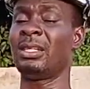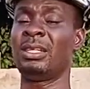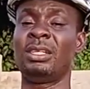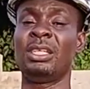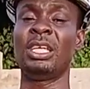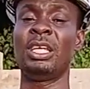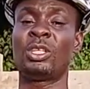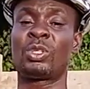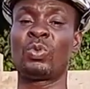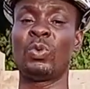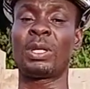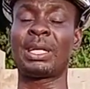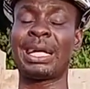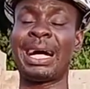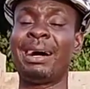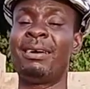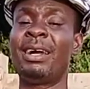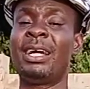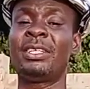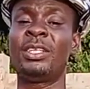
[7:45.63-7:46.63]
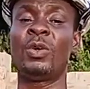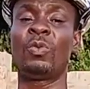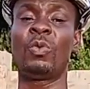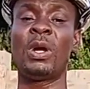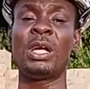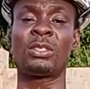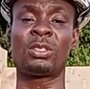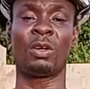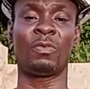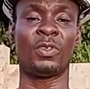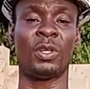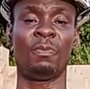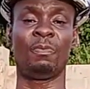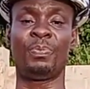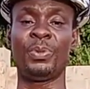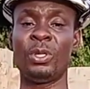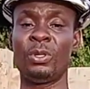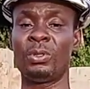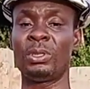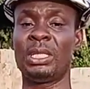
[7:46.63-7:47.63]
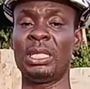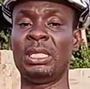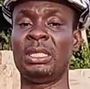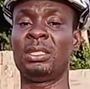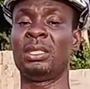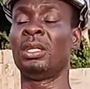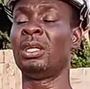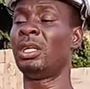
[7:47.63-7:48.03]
it will carry the weight of the building.